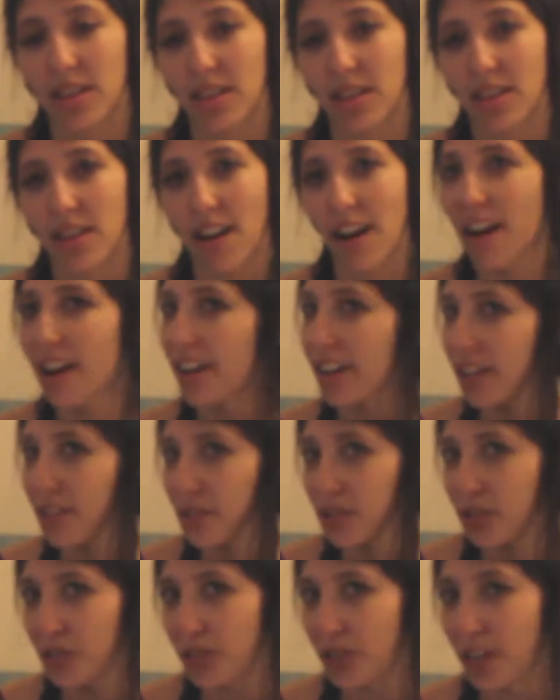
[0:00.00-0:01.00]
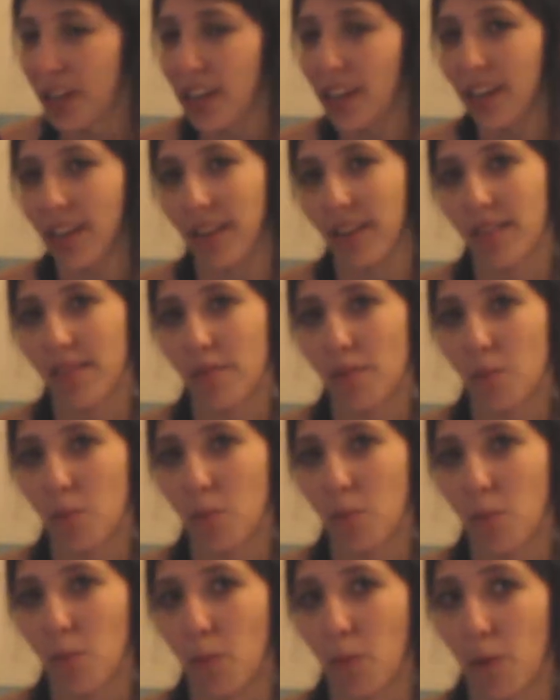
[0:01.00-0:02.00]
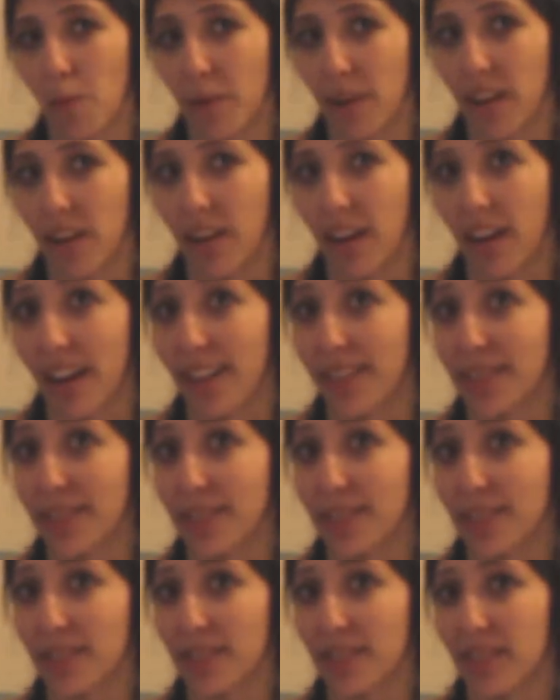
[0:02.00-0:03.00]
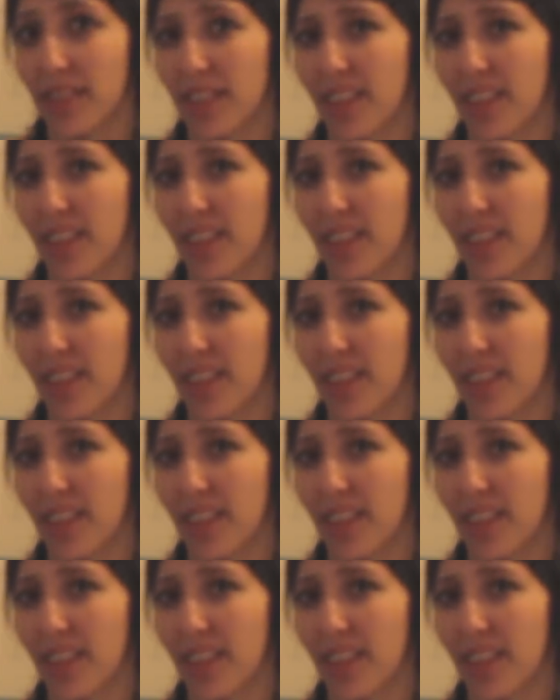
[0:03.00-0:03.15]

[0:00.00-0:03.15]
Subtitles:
not treat women as...